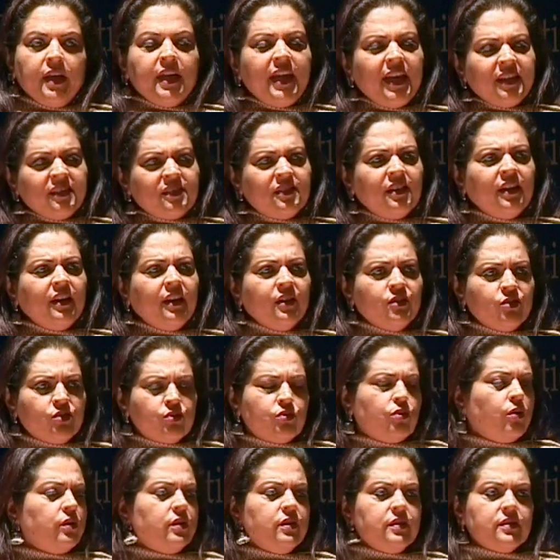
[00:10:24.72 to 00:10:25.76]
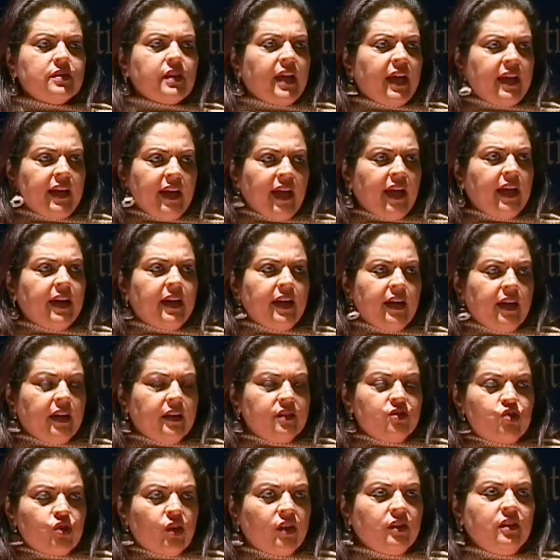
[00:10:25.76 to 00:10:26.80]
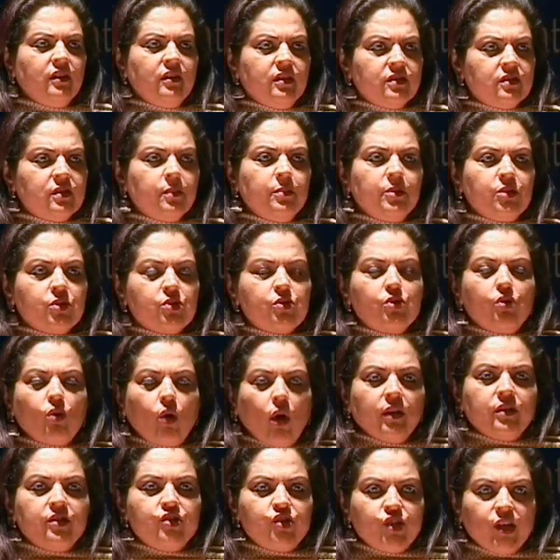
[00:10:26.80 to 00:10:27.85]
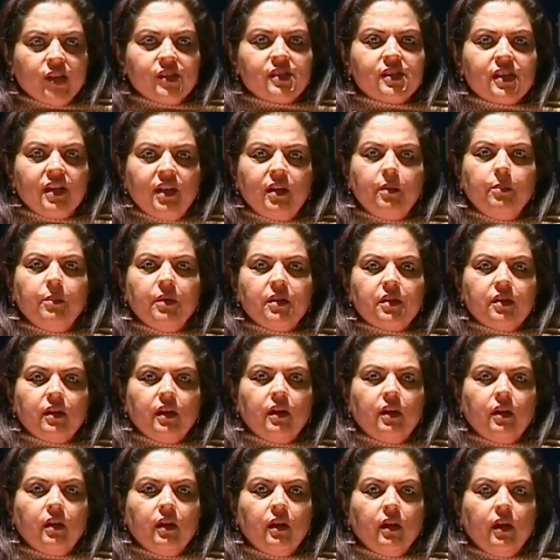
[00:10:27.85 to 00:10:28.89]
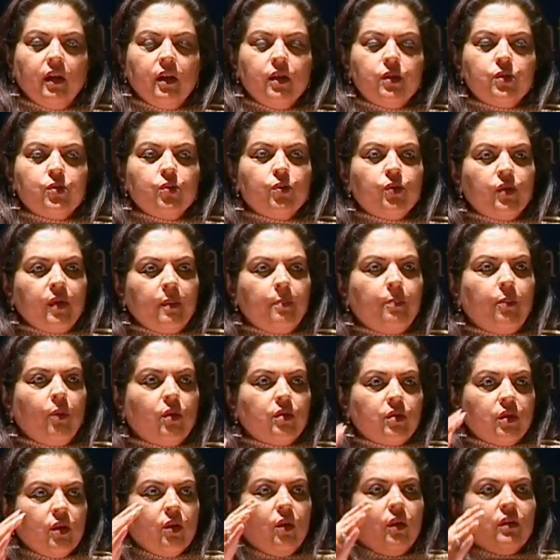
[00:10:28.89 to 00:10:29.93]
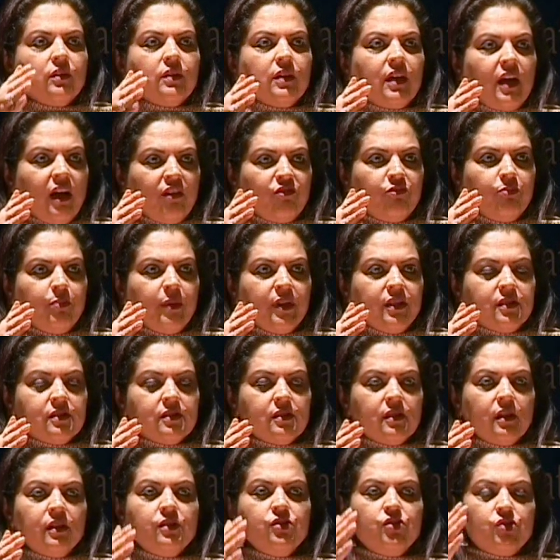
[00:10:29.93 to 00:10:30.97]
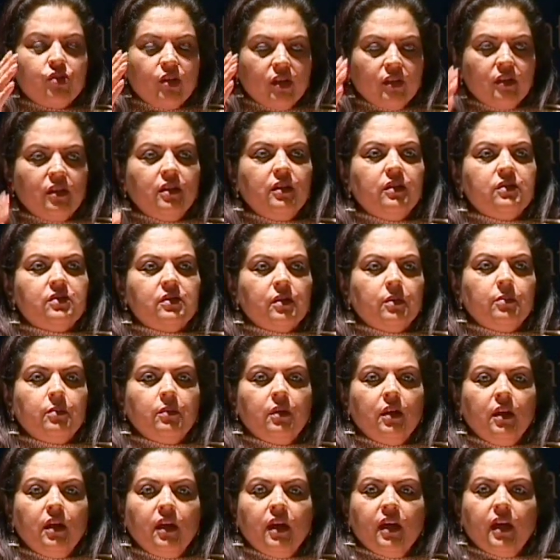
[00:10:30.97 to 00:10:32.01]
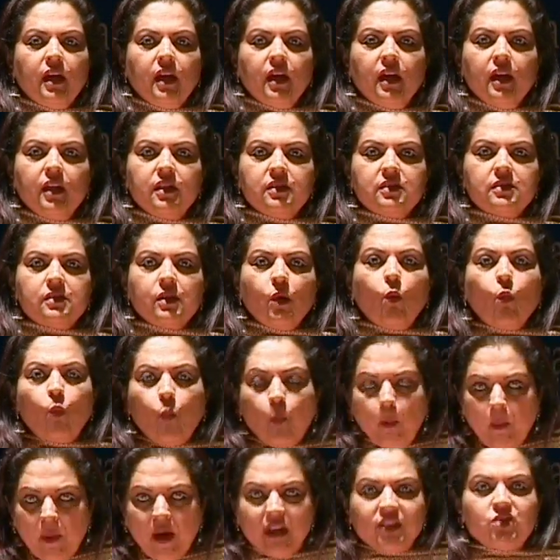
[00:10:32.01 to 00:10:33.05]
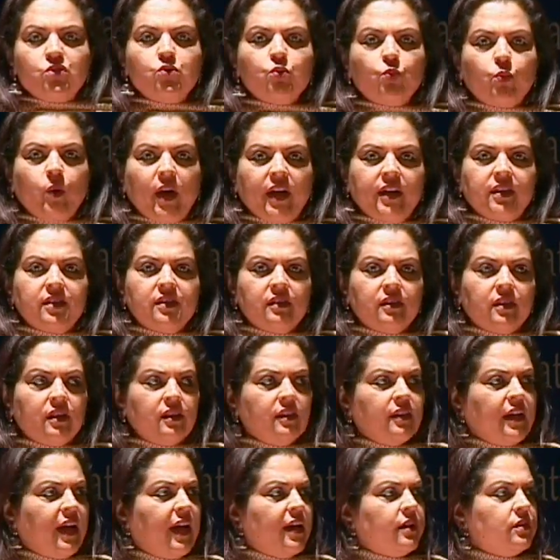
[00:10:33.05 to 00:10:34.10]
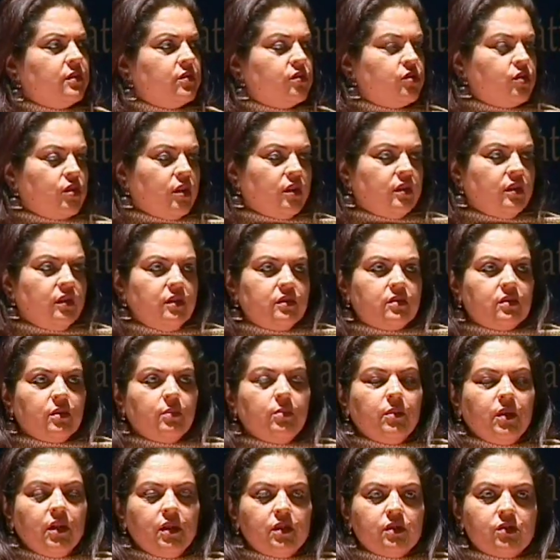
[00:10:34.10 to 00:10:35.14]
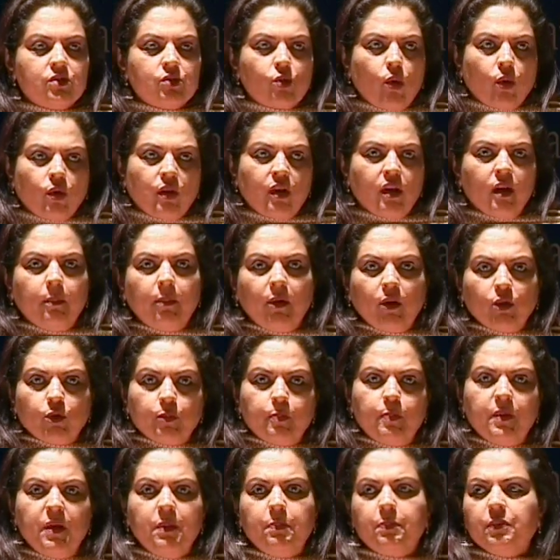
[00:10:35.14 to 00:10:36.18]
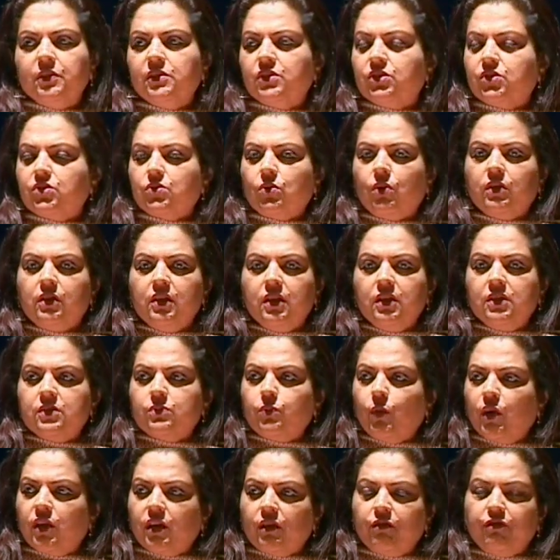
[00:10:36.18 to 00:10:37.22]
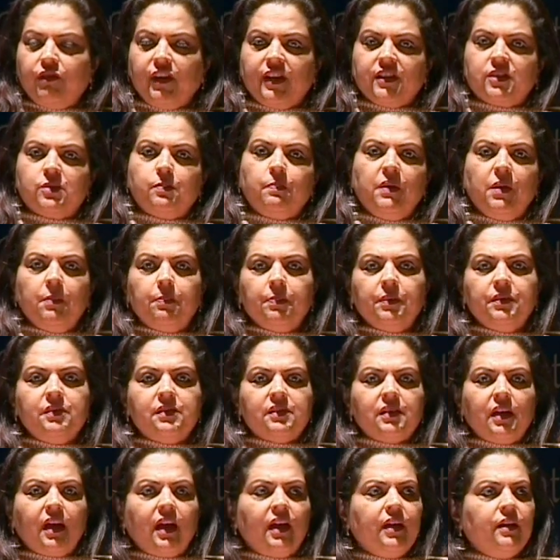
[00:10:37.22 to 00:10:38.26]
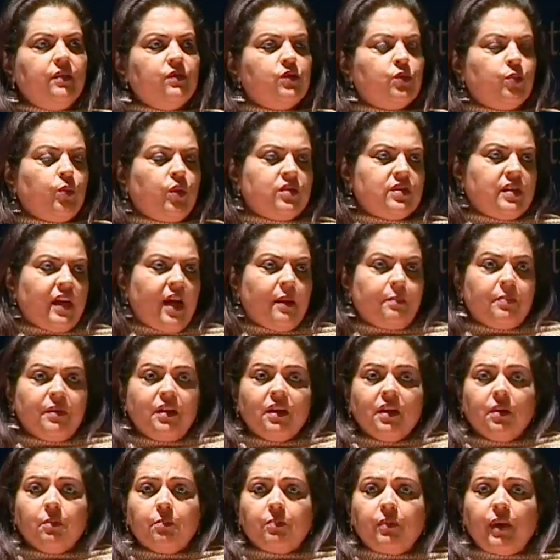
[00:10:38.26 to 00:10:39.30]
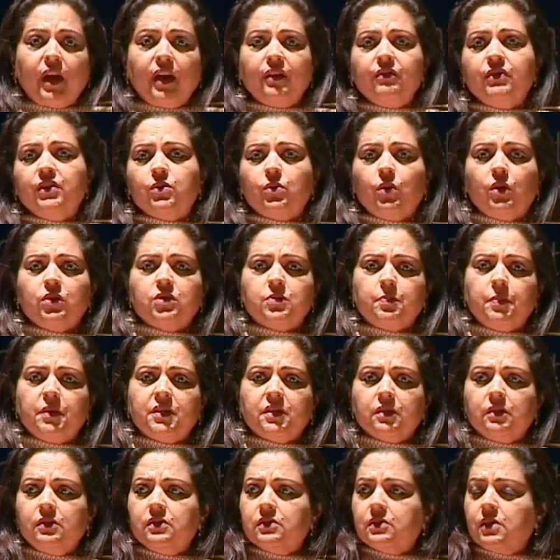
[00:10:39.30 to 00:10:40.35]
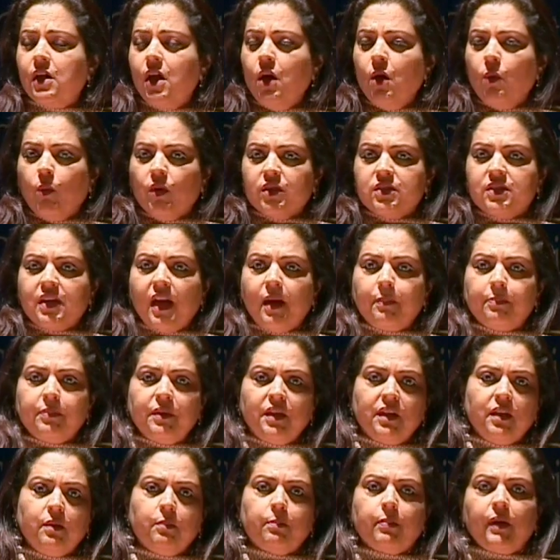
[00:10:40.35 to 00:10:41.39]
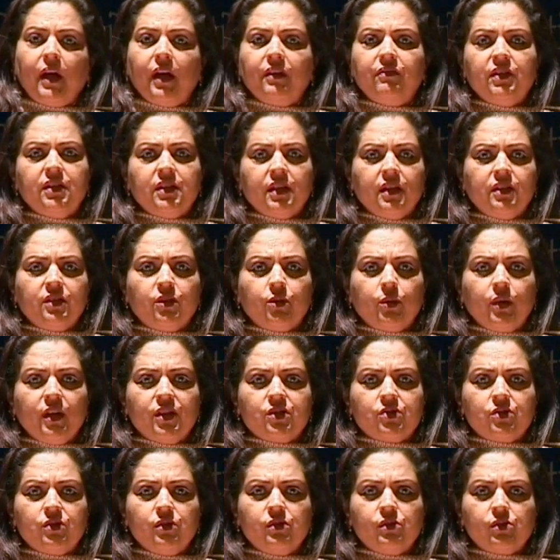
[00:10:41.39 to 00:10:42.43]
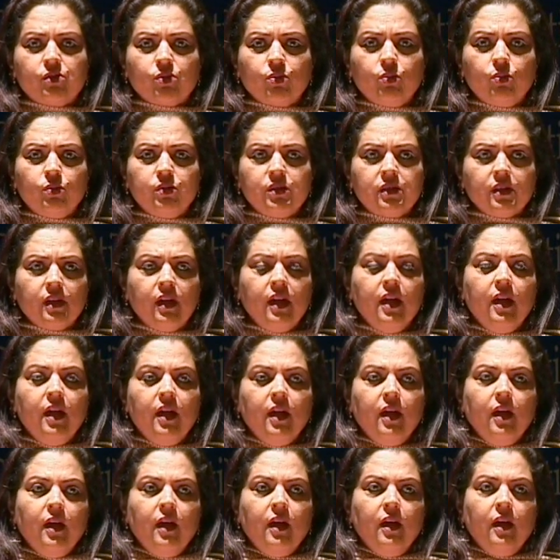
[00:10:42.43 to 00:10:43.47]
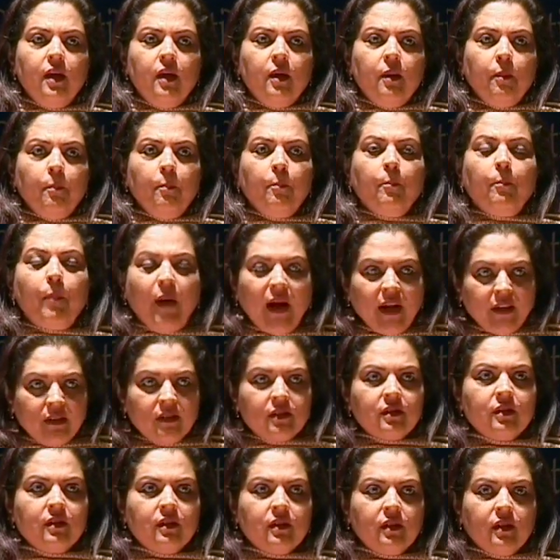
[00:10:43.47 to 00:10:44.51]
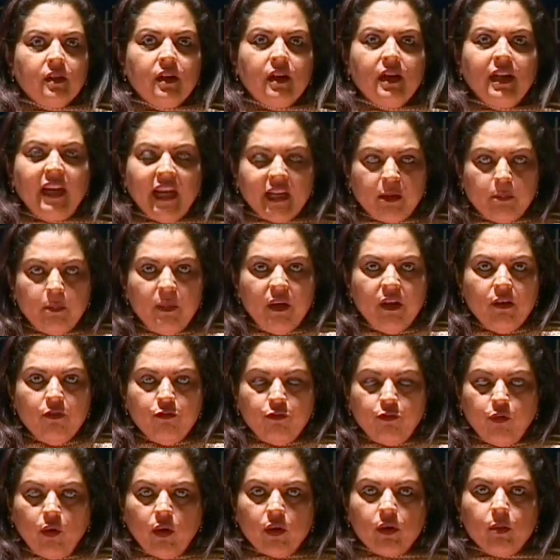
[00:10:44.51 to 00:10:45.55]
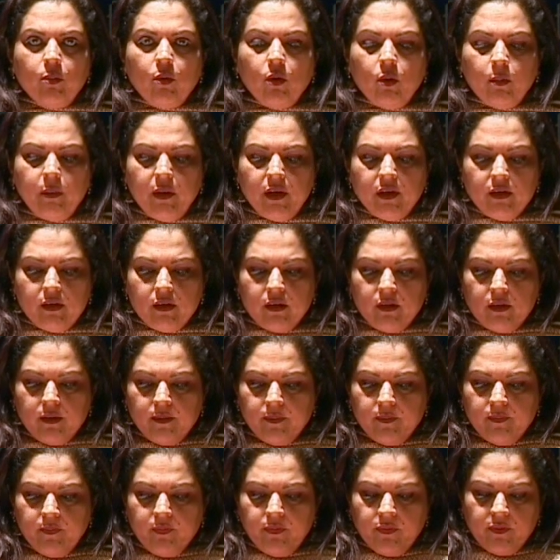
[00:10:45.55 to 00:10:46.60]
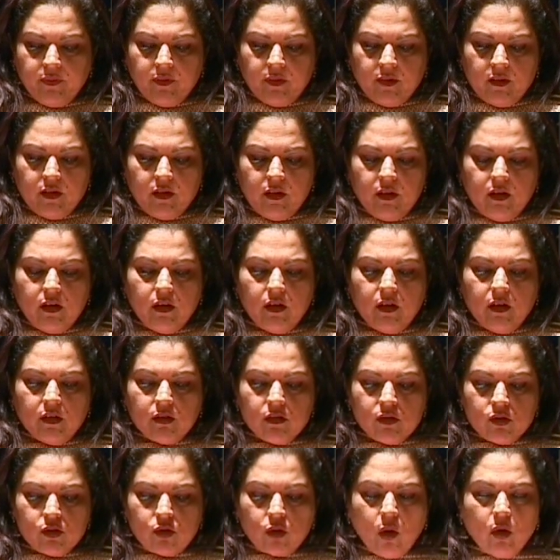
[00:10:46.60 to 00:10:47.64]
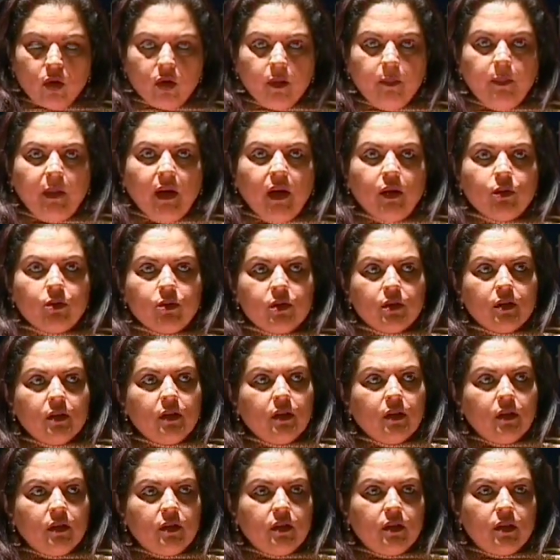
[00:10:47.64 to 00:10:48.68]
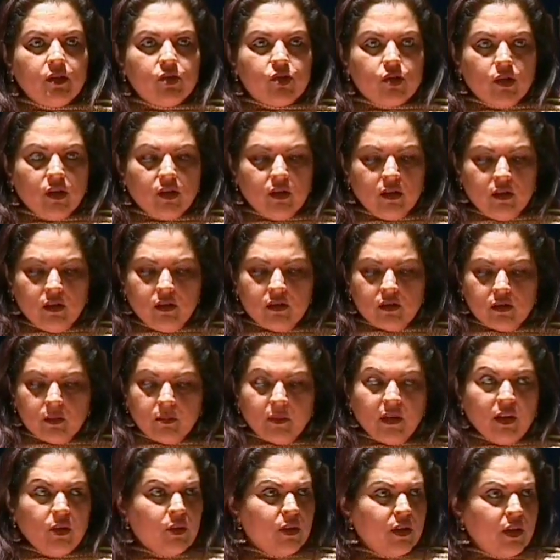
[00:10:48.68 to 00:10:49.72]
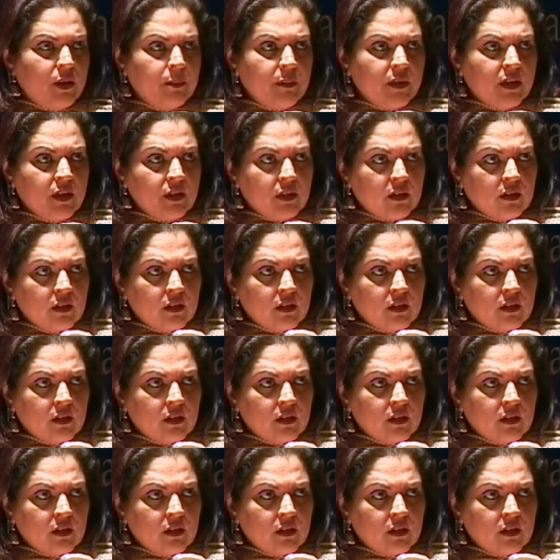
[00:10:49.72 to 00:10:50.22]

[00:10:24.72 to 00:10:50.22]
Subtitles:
Yes, there are stories, and journalism is not just limited to reporting on governments. Journalism is much wider than that. Journalism is talking about people's stories, what affects people's lives, what's happening in private hospitals, what's happening in private educational schools. But let me for a moment talk about the journalism. Can you hear me?